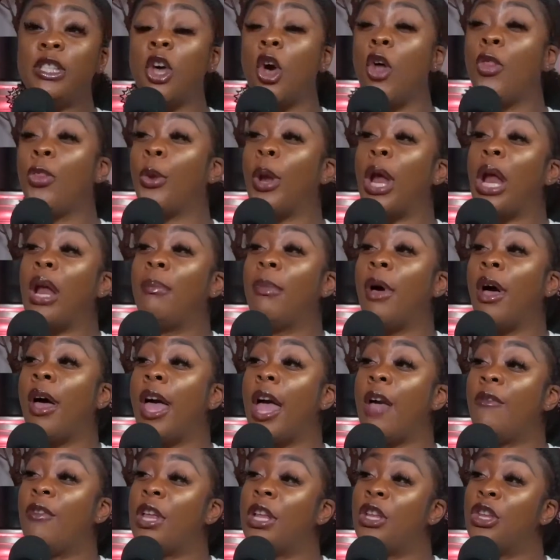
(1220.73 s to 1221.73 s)
threatened about
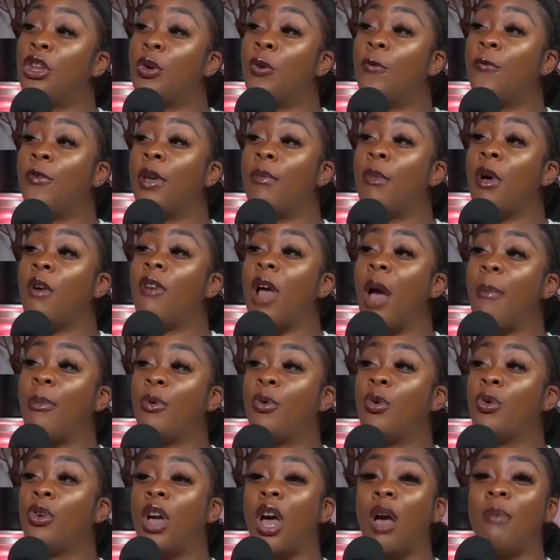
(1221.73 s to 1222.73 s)
every new female rapper
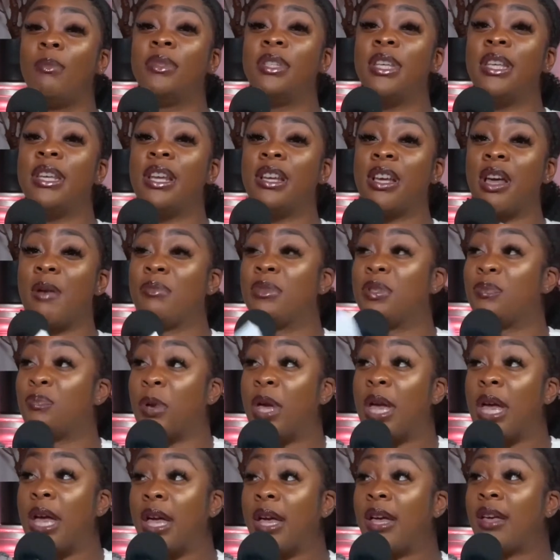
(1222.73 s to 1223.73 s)
who comes in and comes
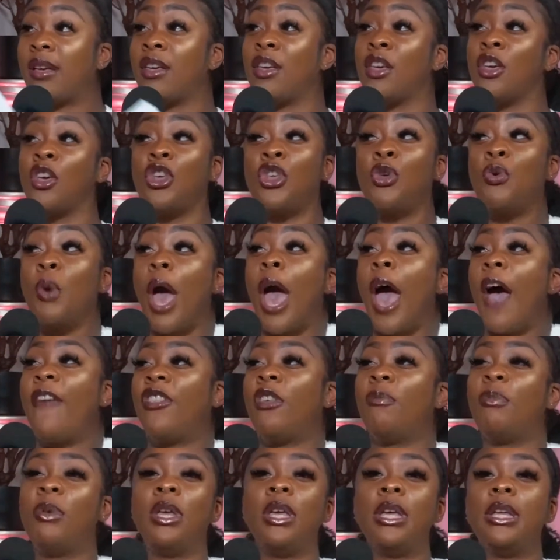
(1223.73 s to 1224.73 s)
big, you have
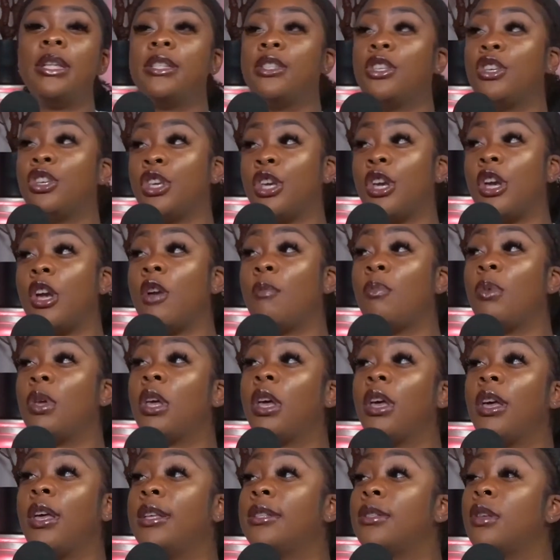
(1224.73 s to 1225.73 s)
to be insecure
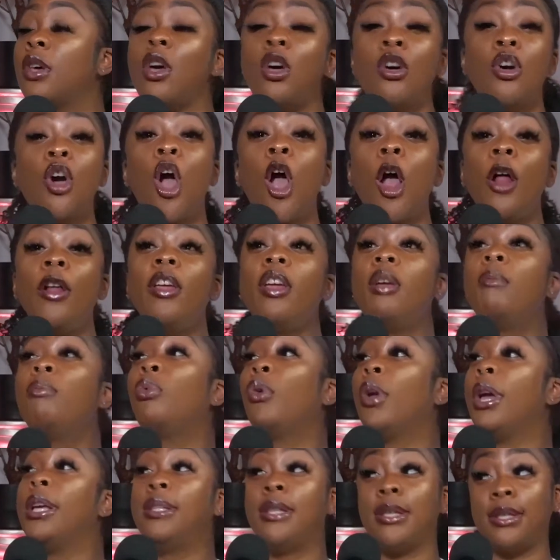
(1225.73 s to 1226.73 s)
because Cardi
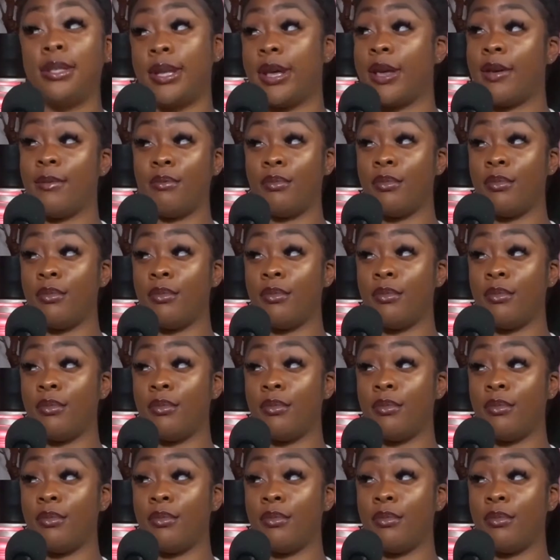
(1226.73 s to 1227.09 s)
embraces them.